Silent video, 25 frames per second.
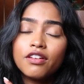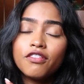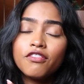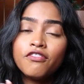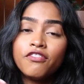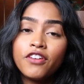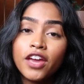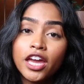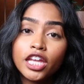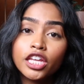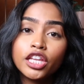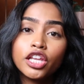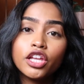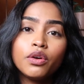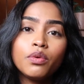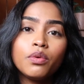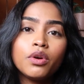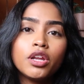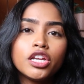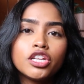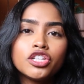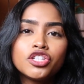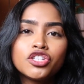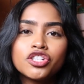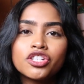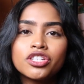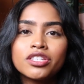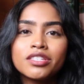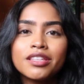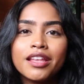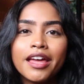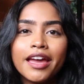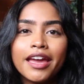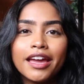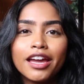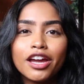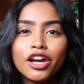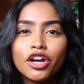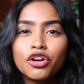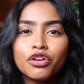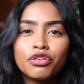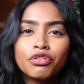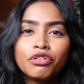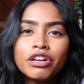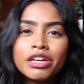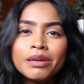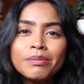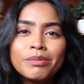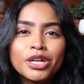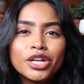Van Leeuwen is just like
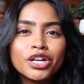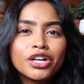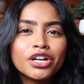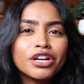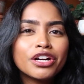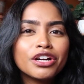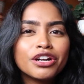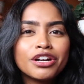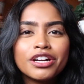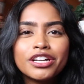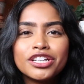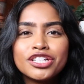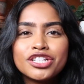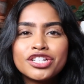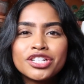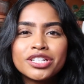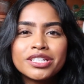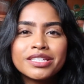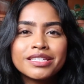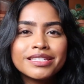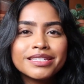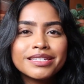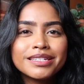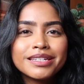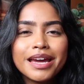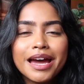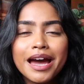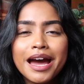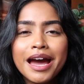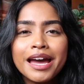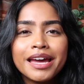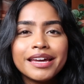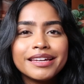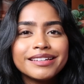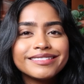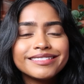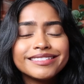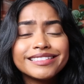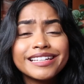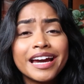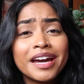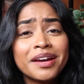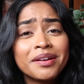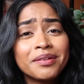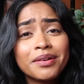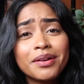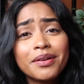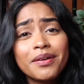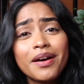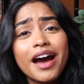creamier and just, I
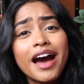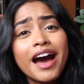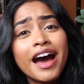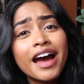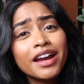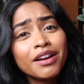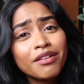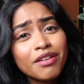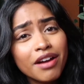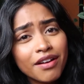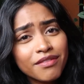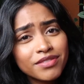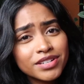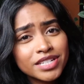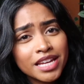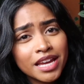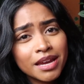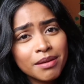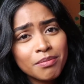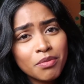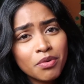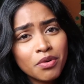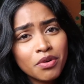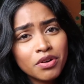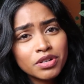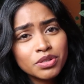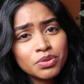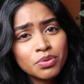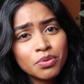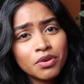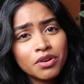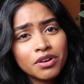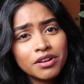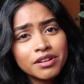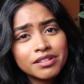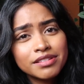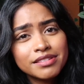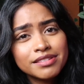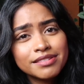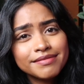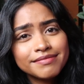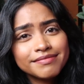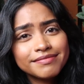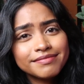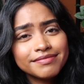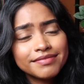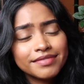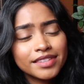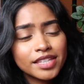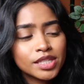don't know. I gravitate more towards
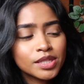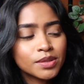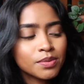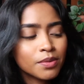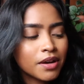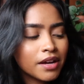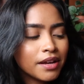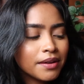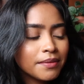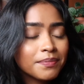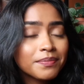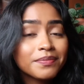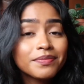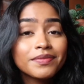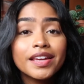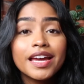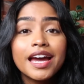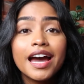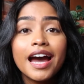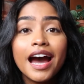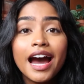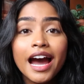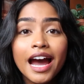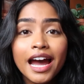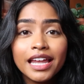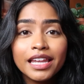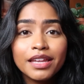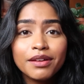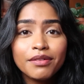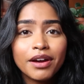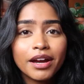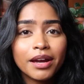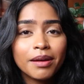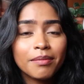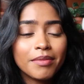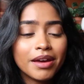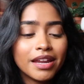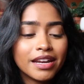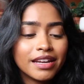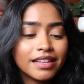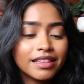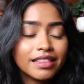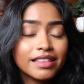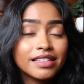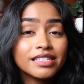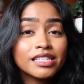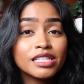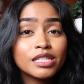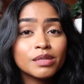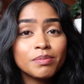this one. Highly recommend
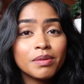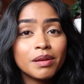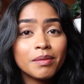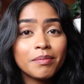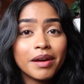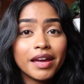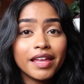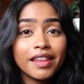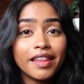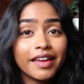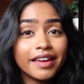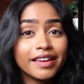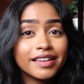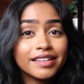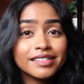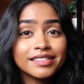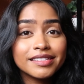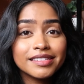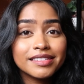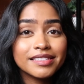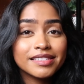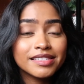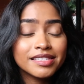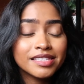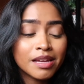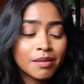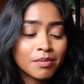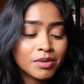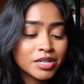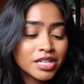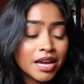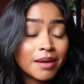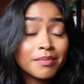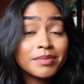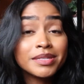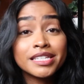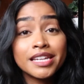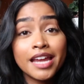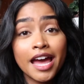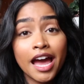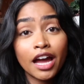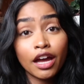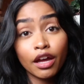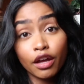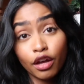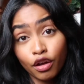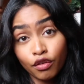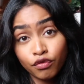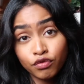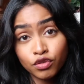it. This has been my like summertime
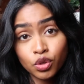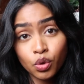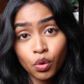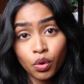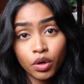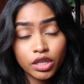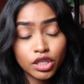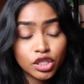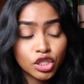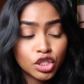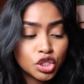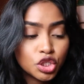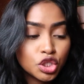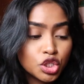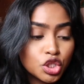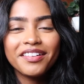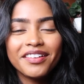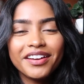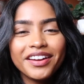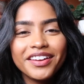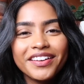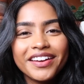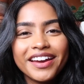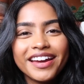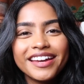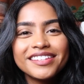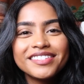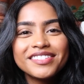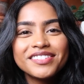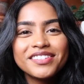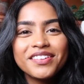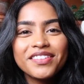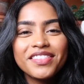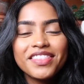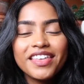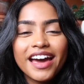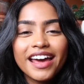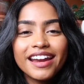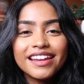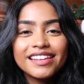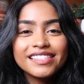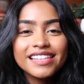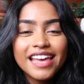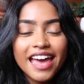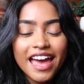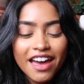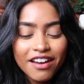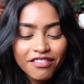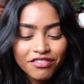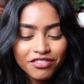snack of choice. All right, you guys, so that is
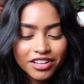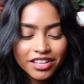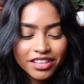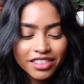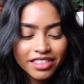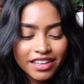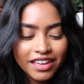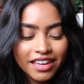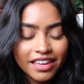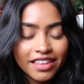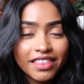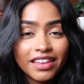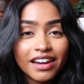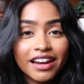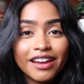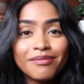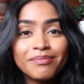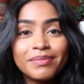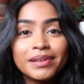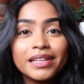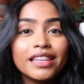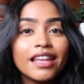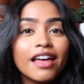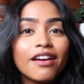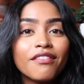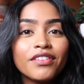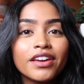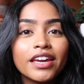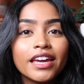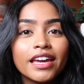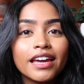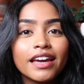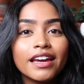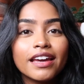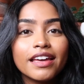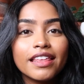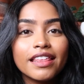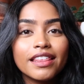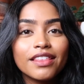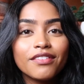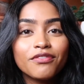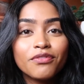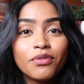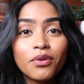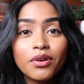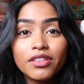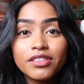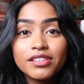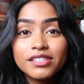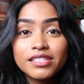everything that I've been loving
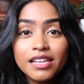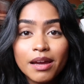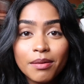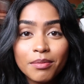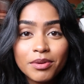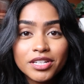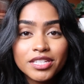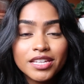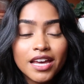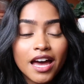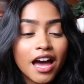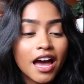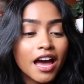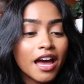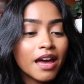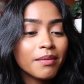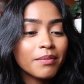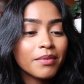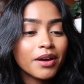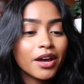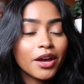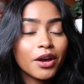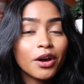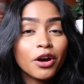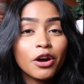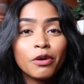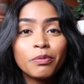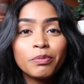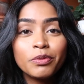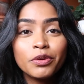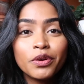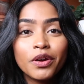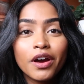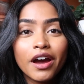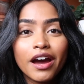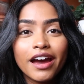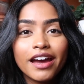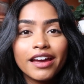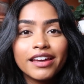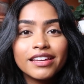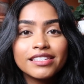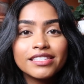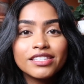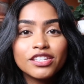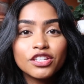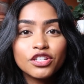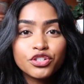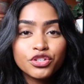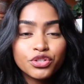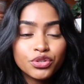for the summertime. I hope you
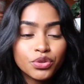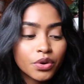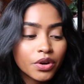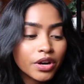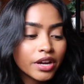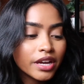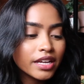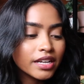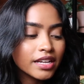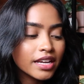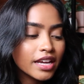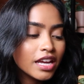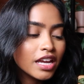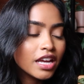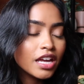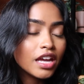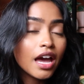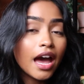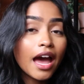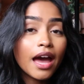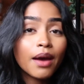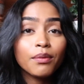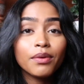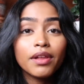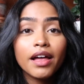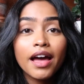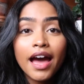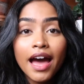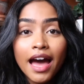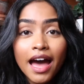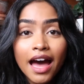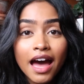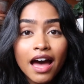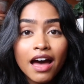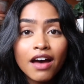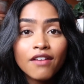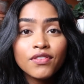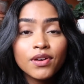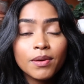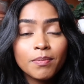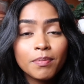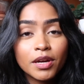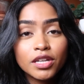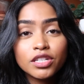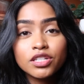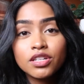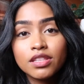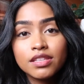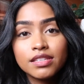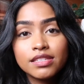guys enjoyed. I will have a
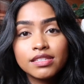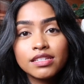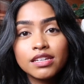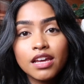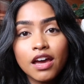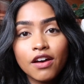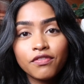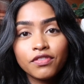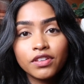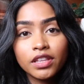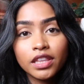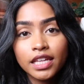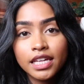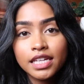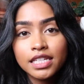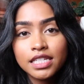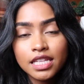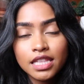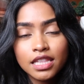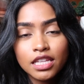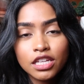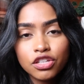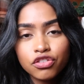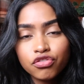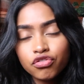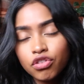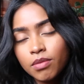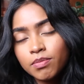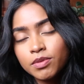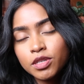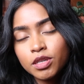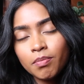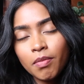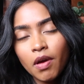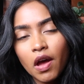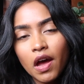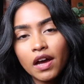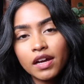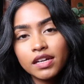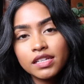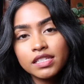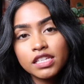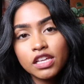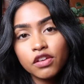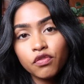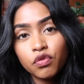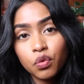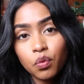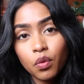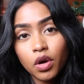bunch of the stuff linked in the description box
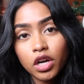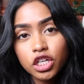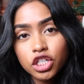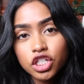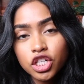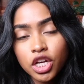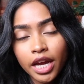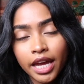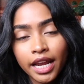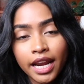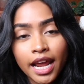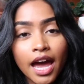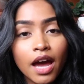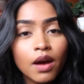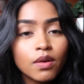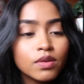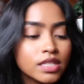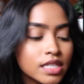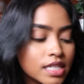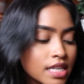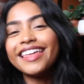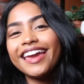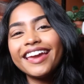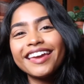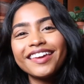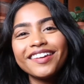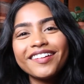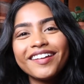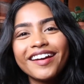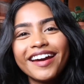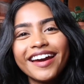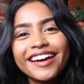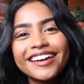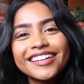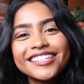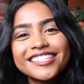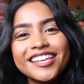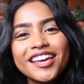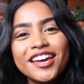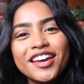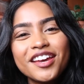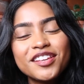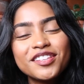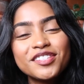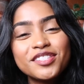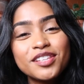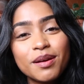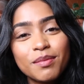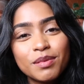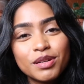if you want to check it out. Thank you guys
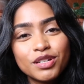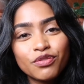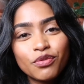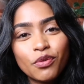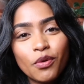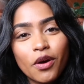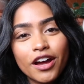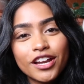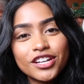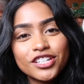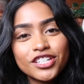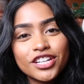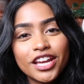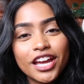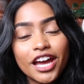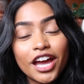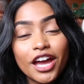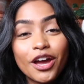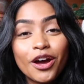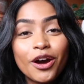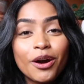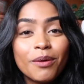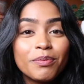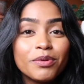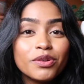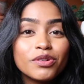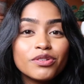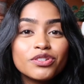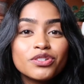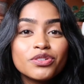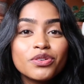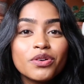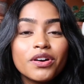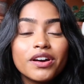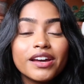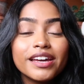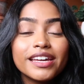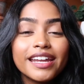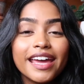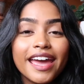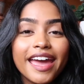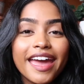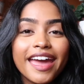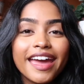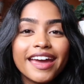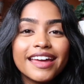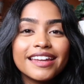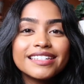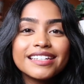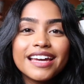so much for watching. I hope you enjoyed,
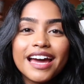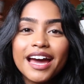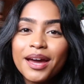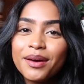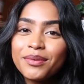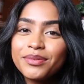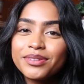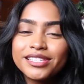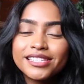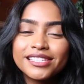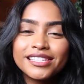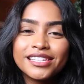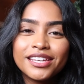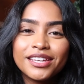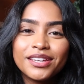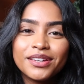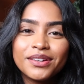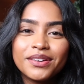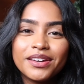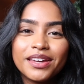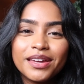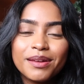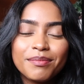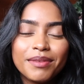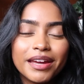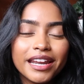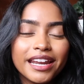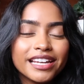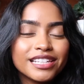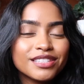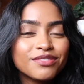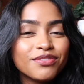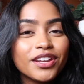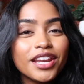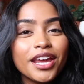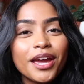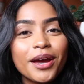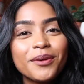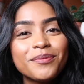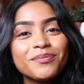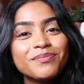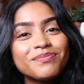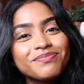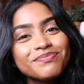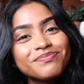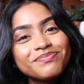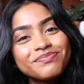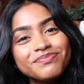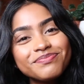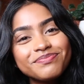and I will see you in my next video.
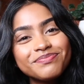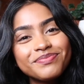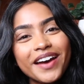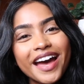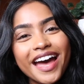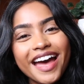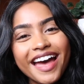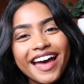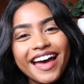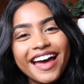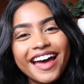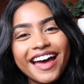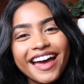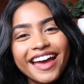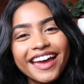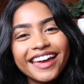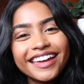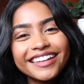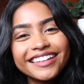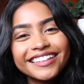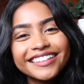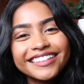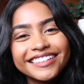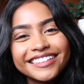Bye.